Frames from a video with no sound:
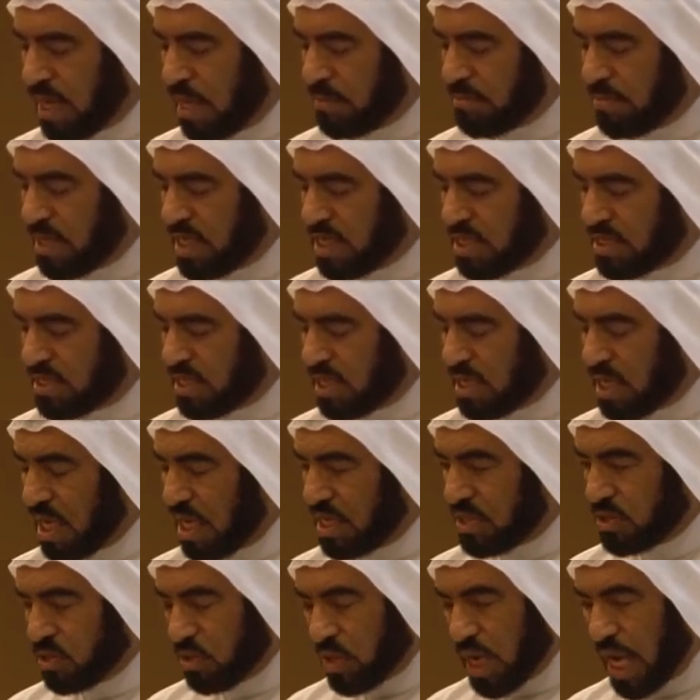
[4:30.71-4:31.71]
Prime
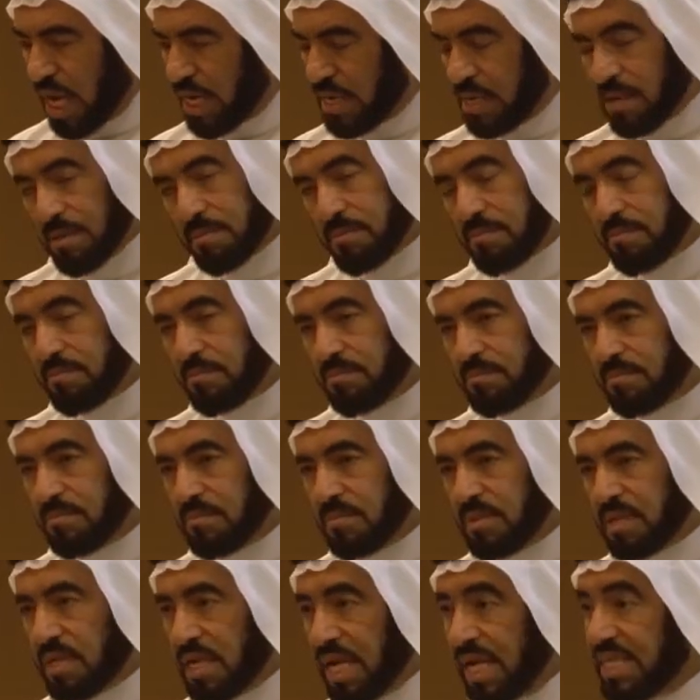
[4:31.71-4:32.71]
Minister Erdogan,
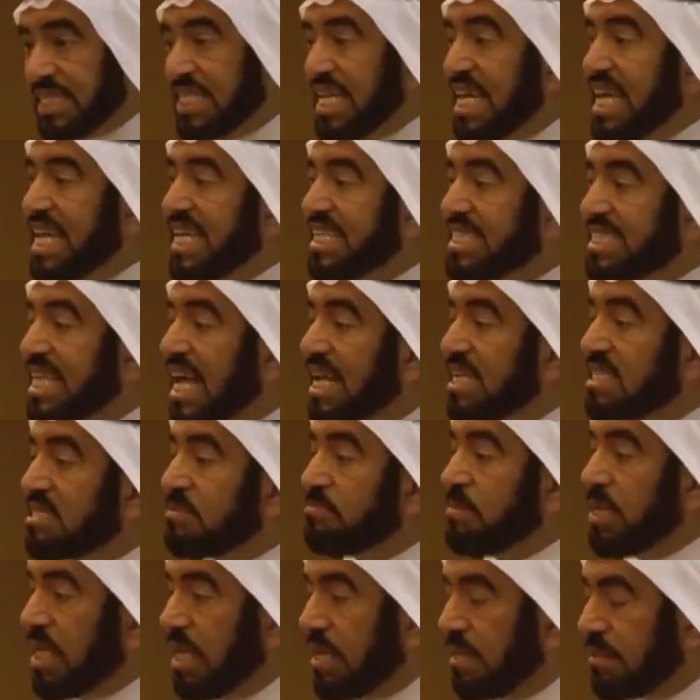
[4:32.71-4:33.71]
and he
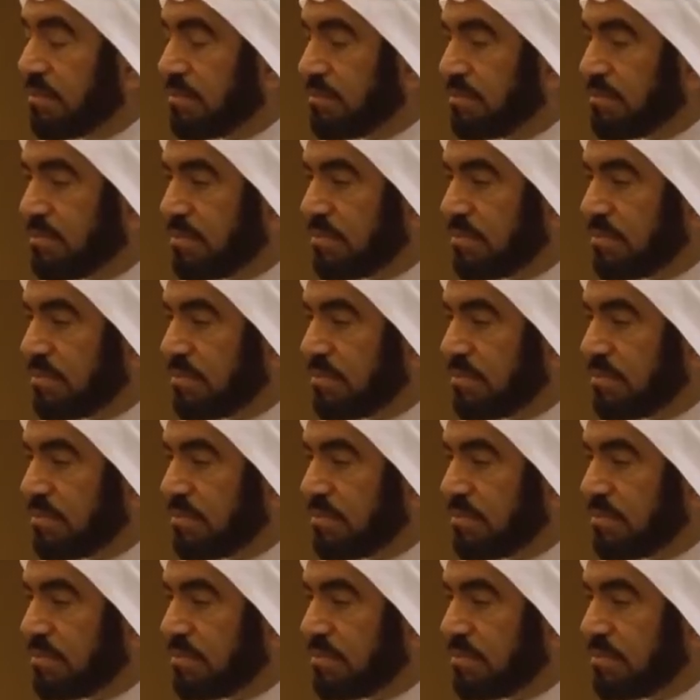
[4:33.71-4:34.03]
tells me